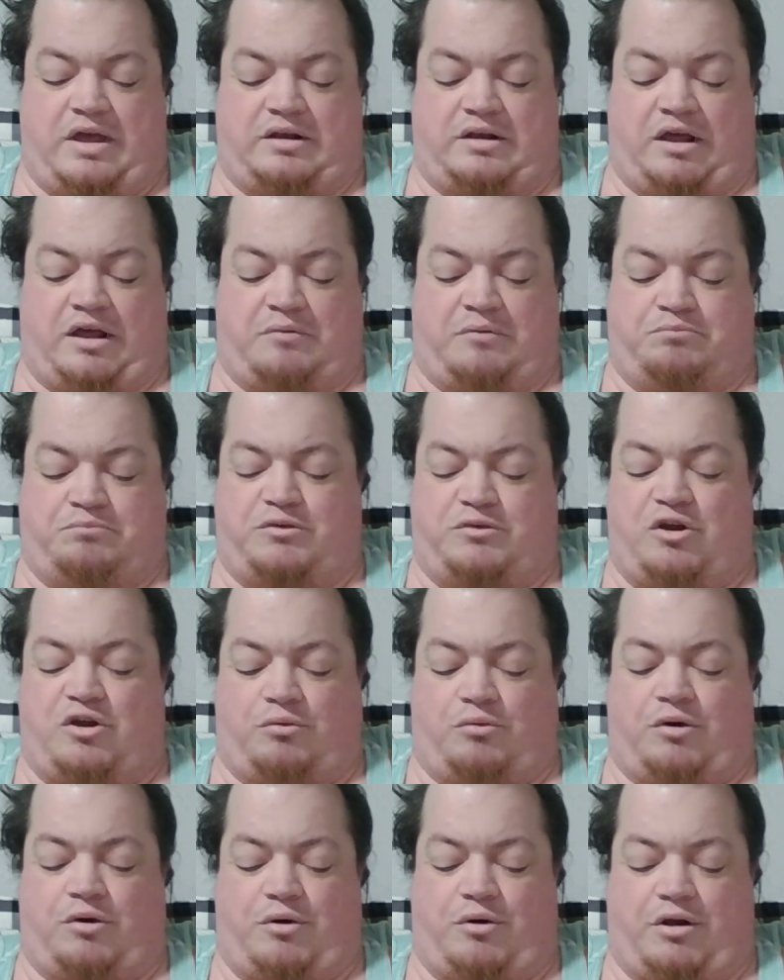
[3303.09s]
And I
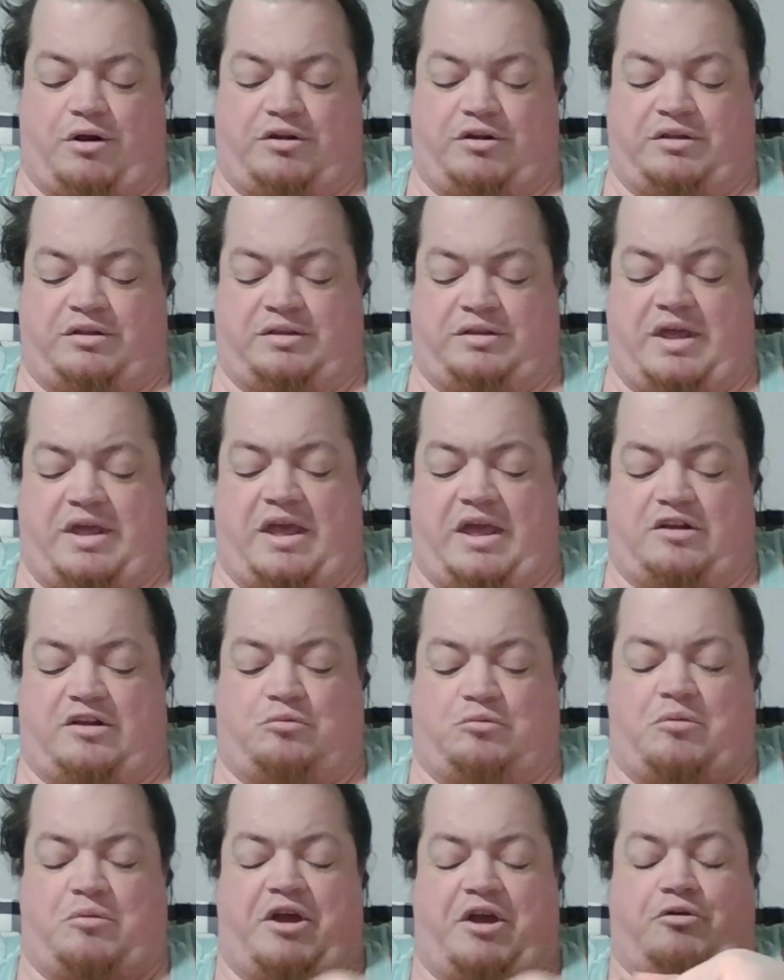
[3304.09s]
don't know how to
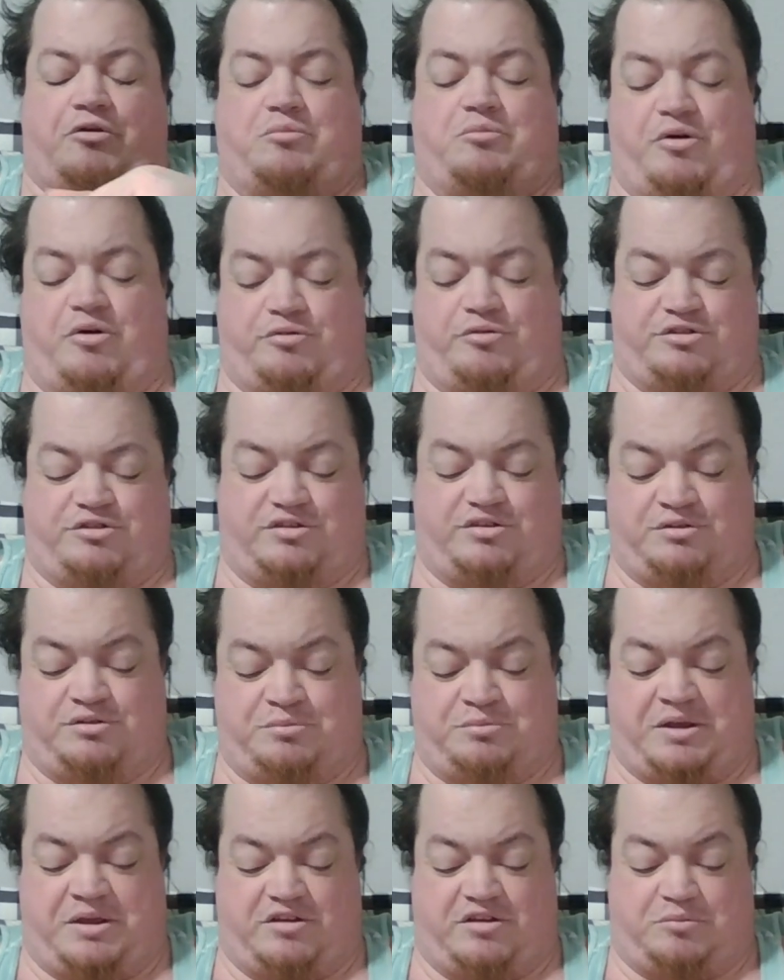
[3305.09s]
handle my own
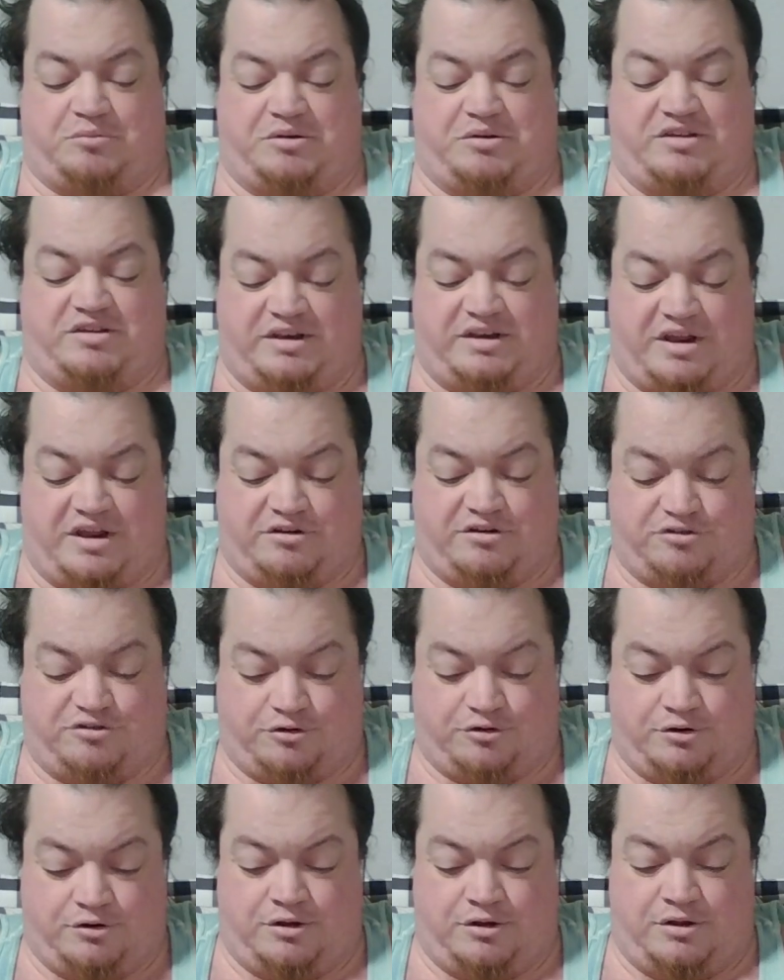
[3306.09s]
emotions because I'm a
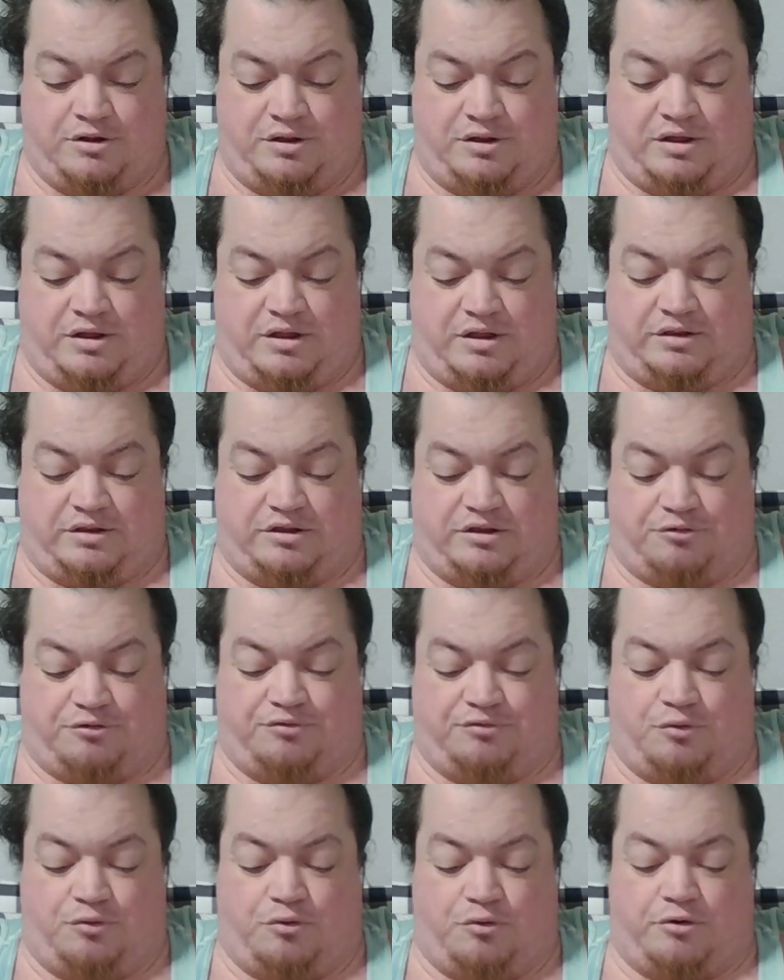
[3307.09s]
teenager and
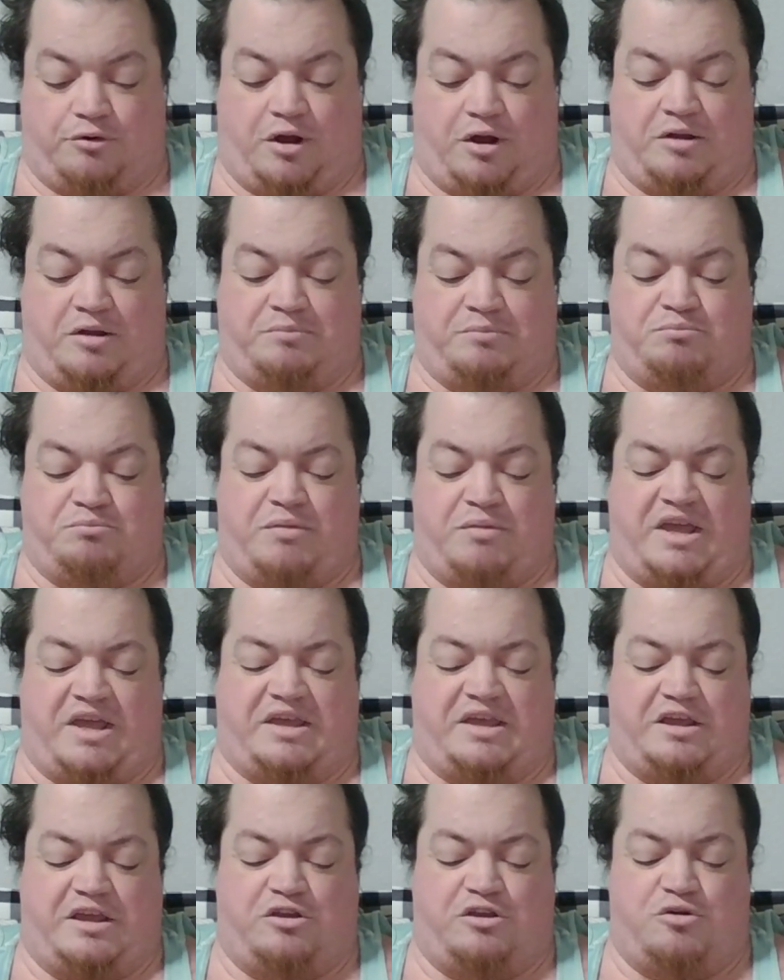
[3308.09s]
therefore I'm
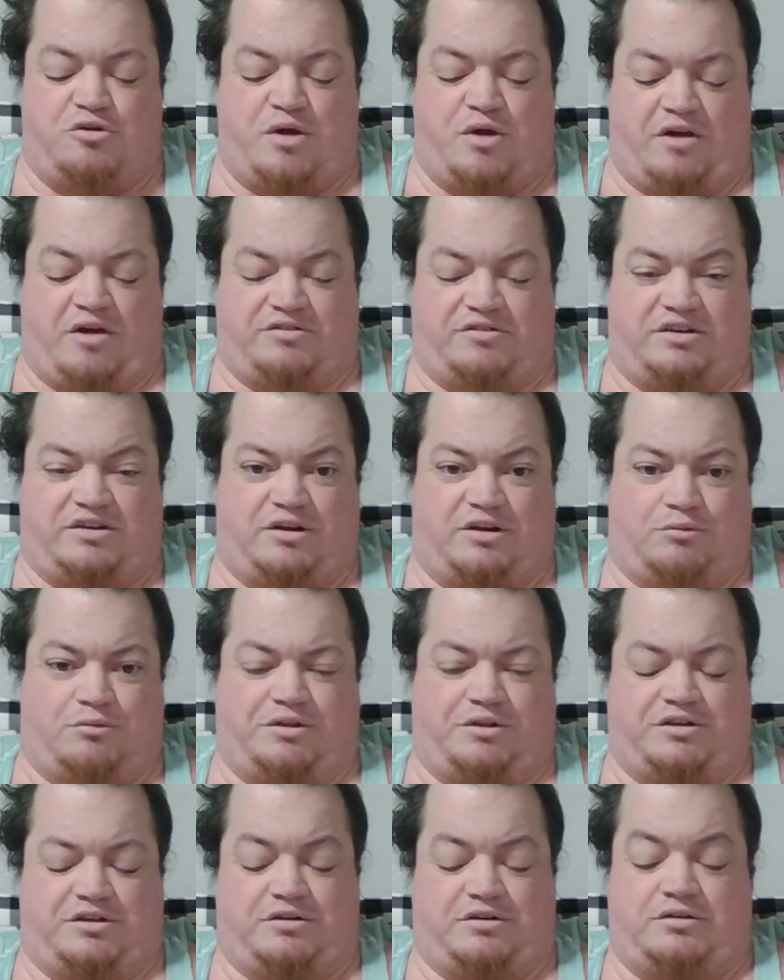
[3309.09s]
making you have to
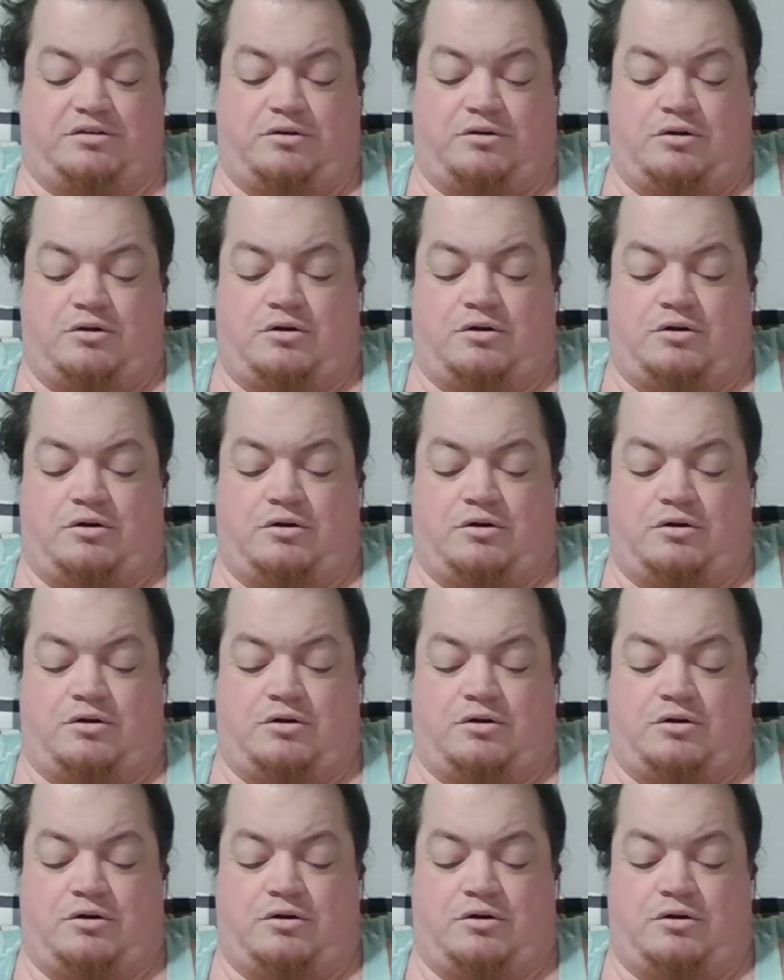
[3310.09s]
deal with it.